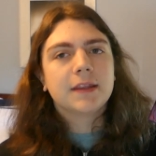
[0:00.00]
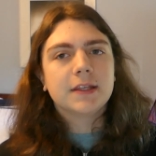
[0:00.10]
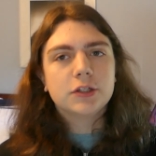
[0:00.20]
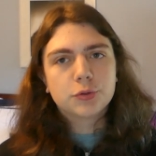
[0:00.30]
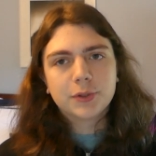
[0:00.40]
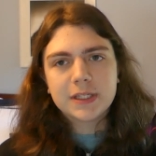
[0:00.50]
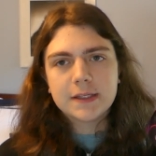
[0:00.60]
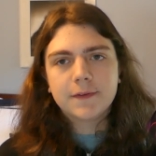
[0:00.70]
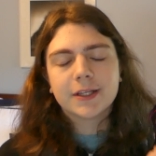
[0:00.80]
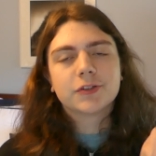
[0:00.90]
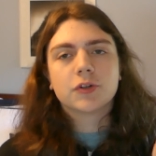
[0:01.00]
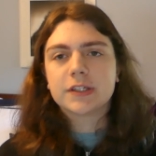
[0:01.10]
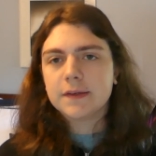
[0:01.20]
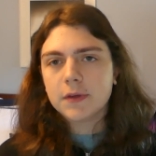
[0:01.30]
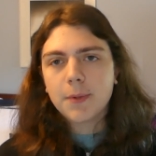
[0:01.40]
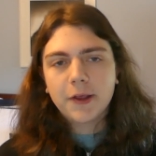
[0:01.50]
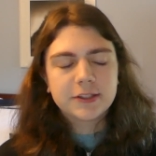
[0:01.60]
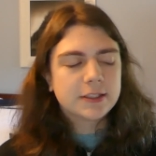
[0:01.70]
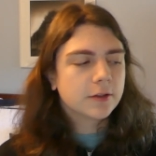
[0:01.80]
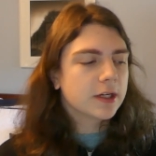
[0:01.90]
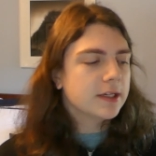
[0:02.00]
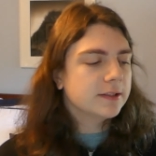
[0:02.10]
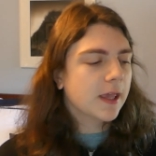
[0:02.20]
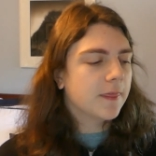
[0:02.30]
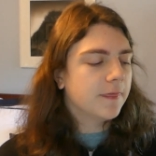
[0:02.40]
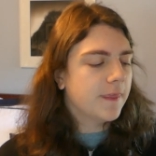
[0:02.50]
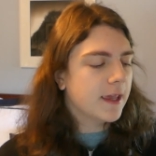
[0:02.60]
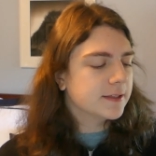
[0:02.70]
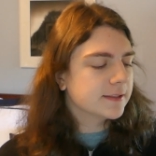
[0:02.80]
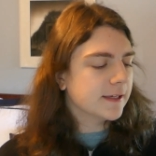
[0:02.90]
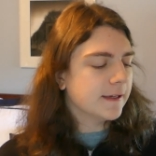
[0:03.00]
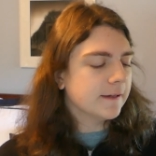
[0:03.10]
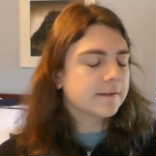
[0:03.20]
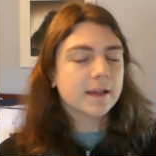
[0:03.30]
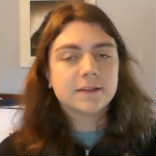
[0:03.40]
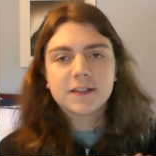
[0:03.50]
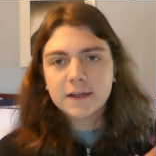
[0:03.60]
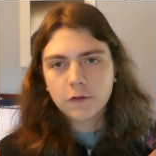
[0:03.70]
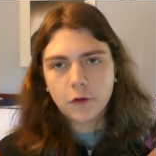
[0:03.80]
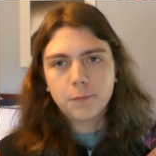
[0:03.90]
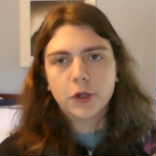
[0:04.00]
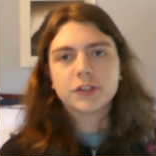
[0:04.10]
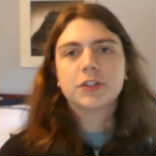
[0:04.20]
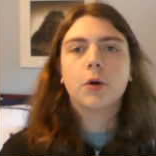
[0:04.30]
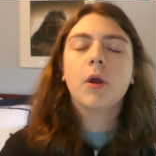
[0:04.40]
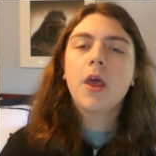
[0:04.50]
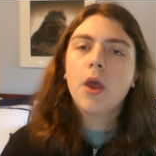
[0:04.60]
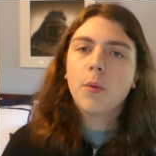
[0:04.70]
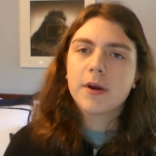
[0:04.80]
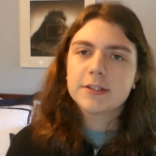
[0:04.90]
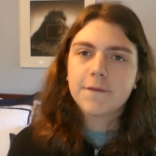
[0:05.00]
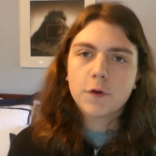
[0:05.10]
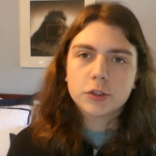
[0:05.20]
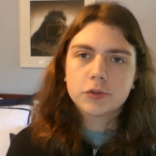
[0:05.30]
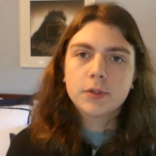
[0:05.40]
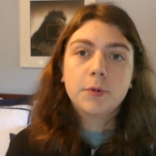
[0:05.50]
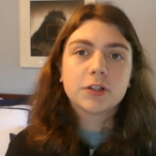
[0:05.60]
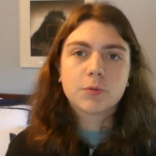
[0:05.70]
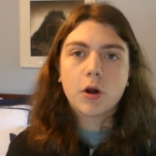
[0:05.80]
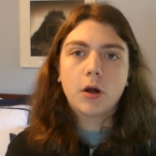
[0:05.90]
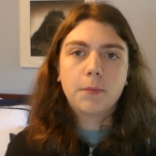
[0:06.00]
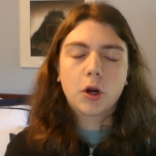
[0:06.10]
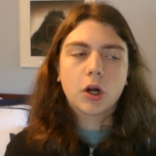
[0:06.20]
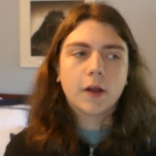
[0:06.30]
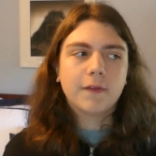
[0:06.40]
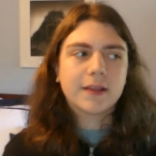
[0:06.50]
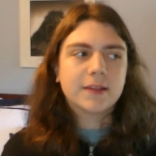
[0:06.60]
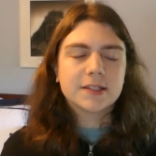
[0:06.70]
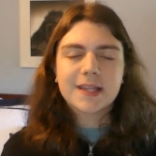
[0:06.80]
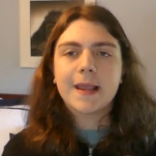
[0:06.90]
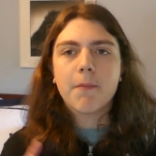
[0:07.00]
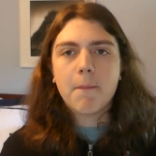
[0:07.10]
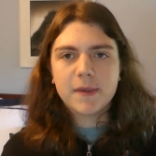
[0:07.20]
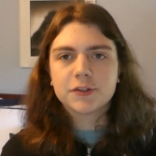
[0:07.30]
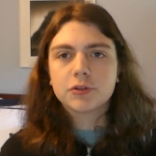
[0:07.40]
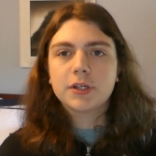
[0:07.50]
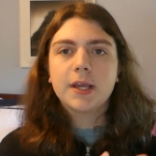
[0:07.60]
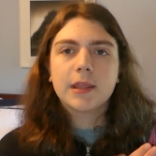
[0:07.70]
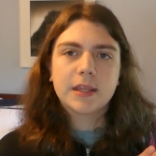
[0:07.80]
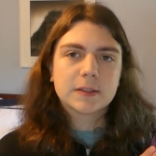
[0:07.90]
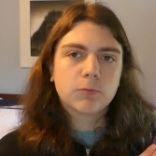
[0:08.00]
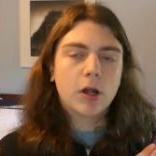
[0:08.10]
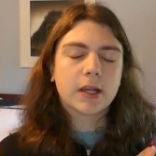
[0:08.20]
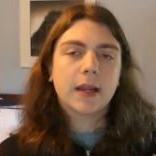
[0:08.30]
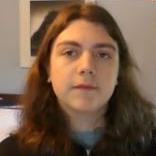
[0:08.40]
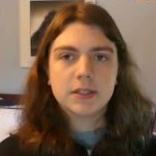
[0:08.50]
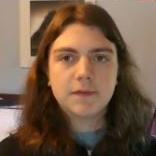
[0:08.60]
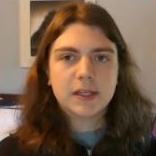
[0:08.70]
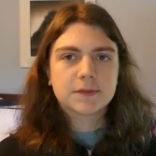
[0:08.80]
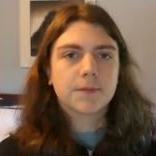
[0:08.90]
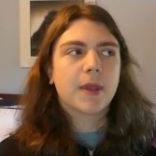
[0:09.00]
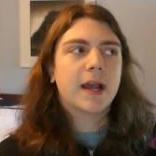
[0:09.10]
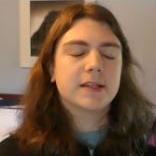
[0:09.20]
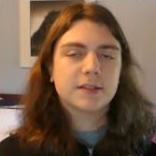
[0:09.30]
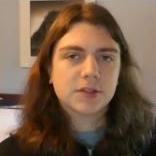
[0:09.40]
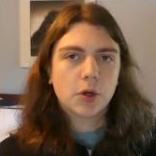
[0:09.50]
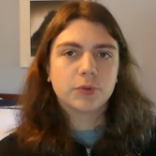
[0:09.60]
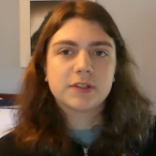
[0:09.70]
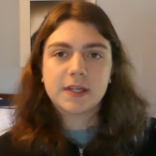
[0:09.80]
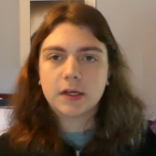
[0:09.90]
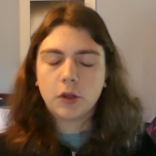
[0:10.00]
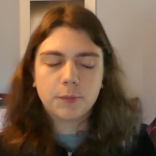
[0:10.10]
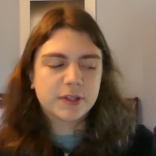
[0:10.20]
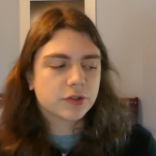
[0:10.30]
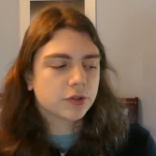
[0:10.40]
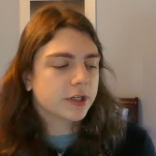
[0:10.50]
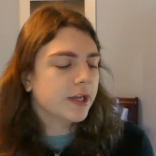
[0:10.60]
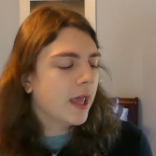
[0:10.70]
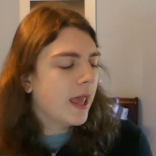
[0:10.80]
the Truly Devious or Stevie Bell series. This is a standalone book, so whereas the first three books were all part of like the same mystery, this one kind of deviates from that. It's its own standalone mystery.